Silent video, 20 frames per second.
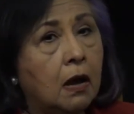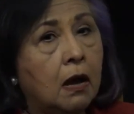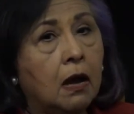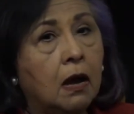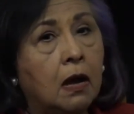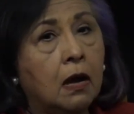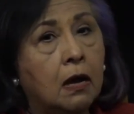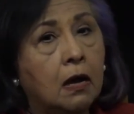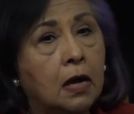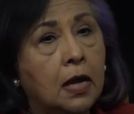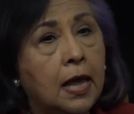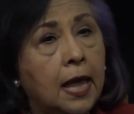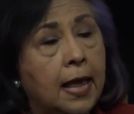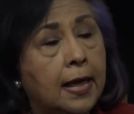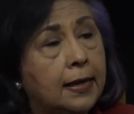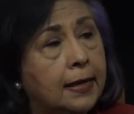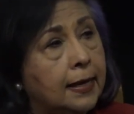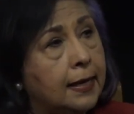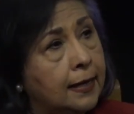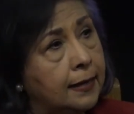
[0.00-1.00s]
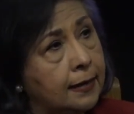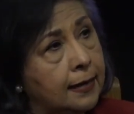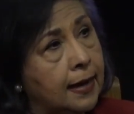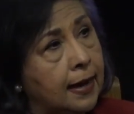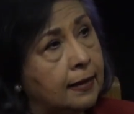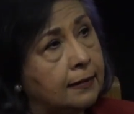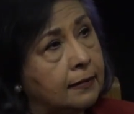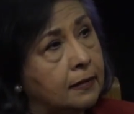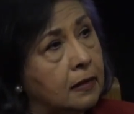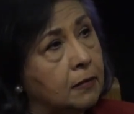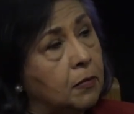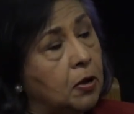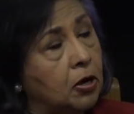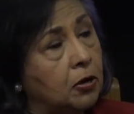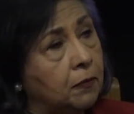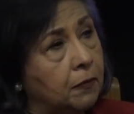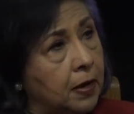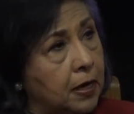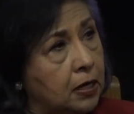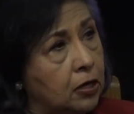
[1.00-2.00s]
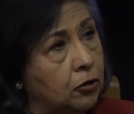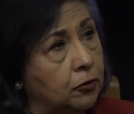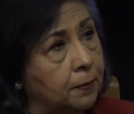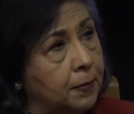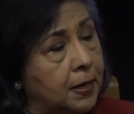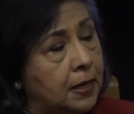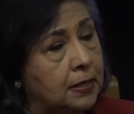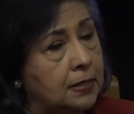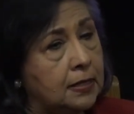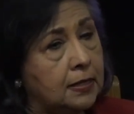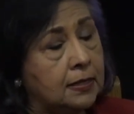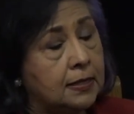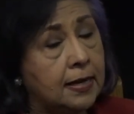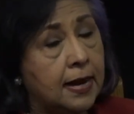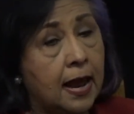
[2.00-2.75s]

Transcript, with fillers: uh, and hit at them on a regular basis.